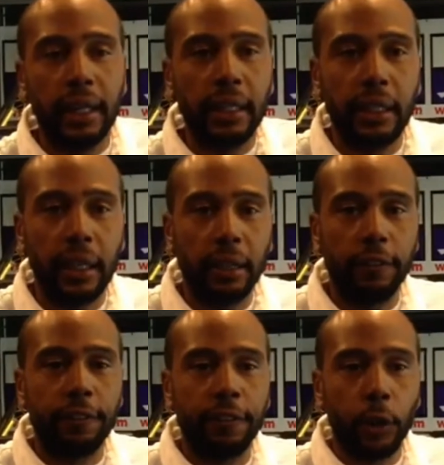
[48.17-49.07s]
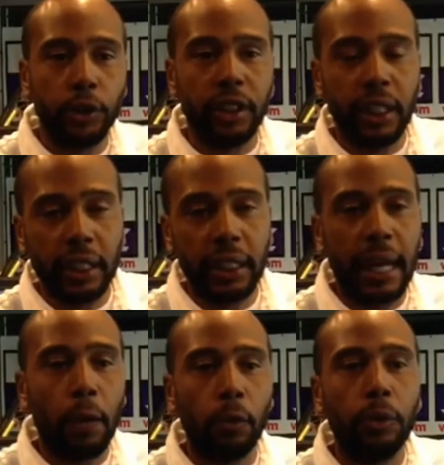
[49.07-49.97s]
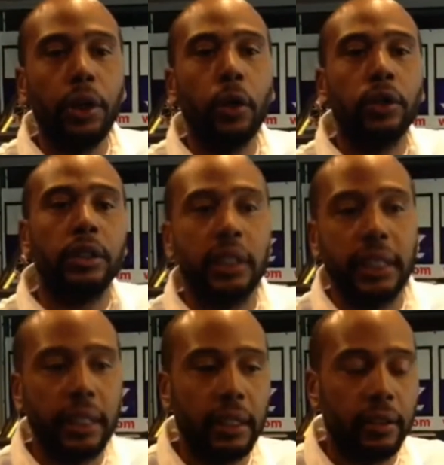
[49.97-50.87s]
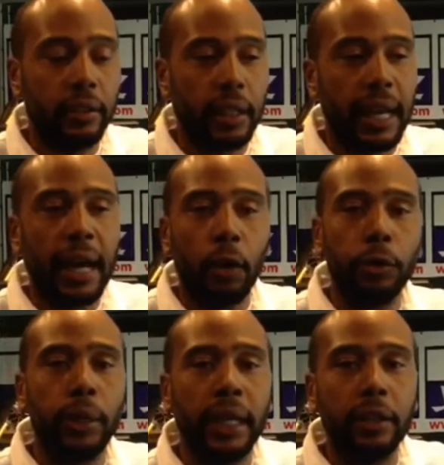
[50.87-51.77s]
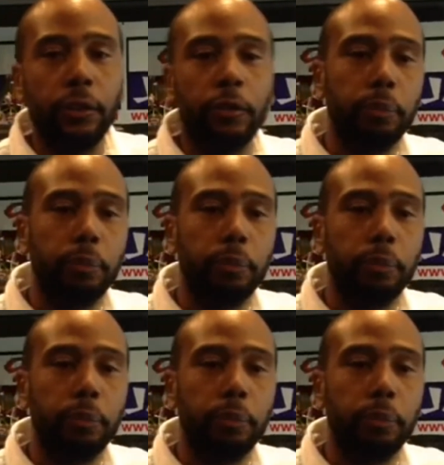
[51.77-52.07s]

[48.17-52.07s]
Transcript: And the uh, first thing that I will notice is how you handle your